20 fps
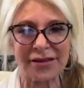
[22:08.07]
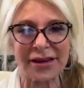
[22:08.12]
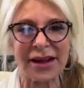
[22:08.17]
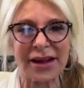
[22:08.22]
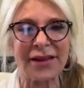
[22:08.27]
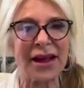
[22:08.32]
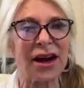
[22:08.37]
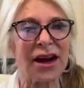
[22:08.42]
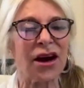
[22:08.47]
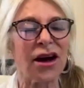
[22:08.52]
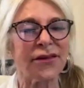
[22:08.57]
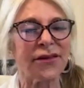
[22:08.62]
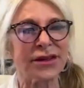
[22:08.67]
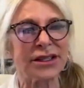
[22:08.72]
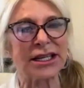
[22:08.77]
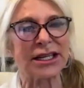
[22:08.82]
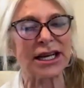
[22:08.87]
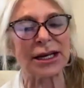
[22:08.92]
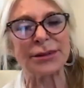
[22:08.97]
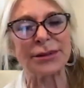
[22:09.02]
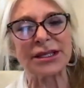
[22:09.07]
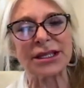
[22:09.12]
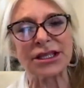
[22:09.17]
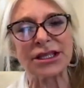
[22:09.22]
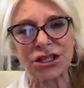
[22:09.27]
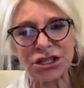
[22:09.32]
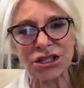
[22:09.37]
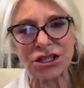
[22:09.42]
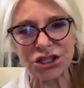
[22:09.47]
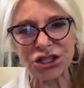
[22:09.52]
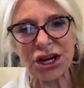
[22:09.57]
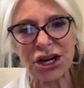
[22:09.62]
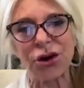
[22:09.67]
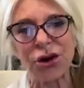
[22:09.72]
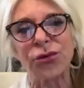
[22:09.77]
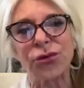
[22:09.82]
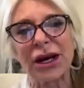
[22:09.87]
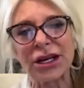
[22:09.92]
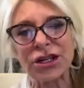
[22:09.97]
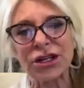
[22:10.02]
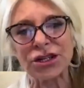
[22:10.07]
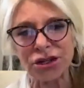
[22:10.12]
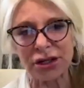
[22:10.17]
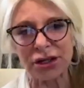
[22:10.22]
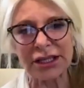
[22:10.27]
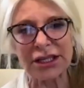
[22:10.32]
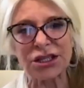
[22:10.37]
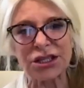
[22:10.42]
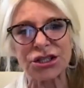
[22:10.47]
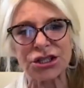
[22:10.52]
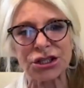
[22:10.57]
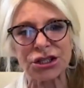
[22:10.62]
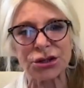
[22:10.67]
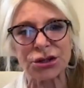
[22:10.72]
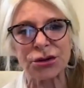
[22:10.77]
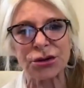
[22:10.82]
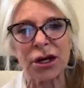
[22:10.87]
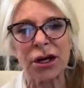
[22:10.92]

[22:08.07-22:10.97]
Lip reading: And that oftentimes is a generational issue.